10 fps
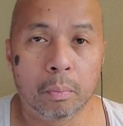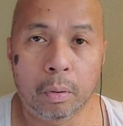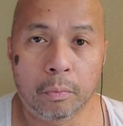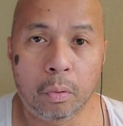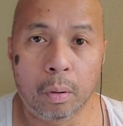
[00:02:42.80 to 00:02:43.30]

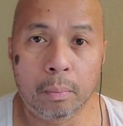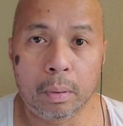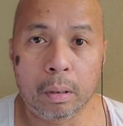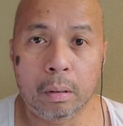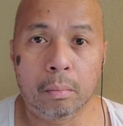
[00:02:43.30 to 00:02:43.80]

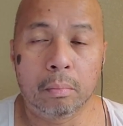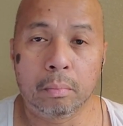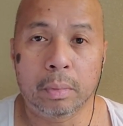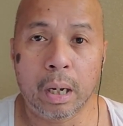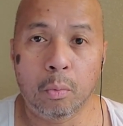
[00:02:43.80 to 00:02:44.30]
performed
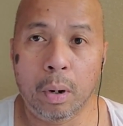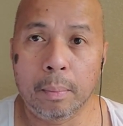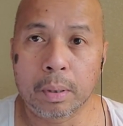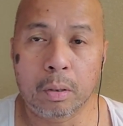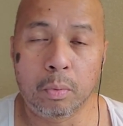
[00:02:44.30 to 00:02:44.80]
10
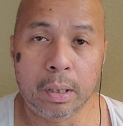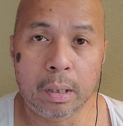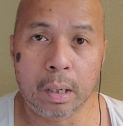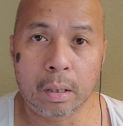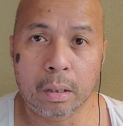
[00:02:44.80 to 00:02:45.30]
reps, 3
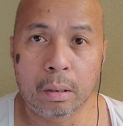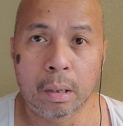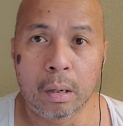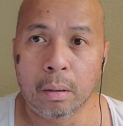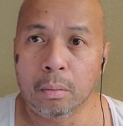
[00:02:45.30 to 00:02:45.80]
sets,
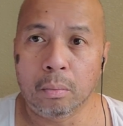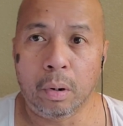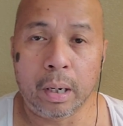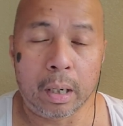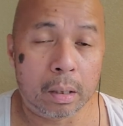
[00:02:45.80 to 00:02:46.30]

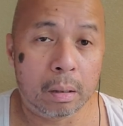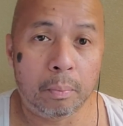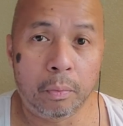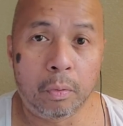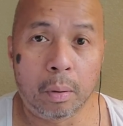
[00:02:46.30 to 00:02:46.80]
why not
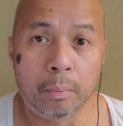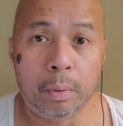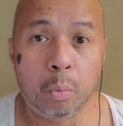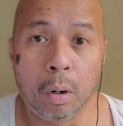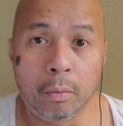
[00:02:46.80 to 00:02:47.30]
perform
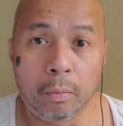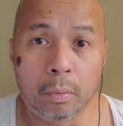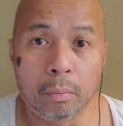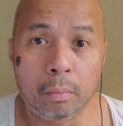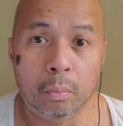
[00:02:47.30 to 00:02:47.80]
12
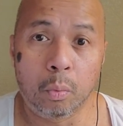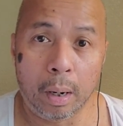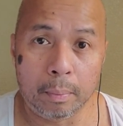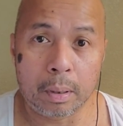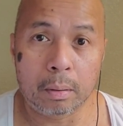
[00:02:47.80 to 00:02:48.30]

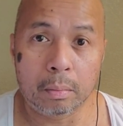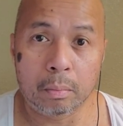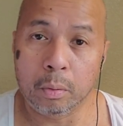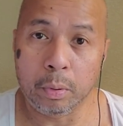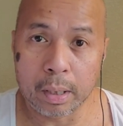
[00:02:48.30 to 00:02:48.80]
reps,
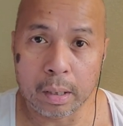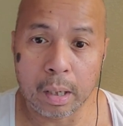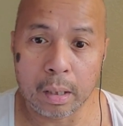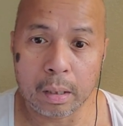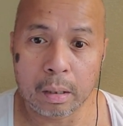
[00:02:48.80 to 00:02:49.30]
3
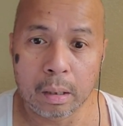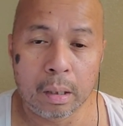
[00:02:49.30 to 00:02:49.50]
sets?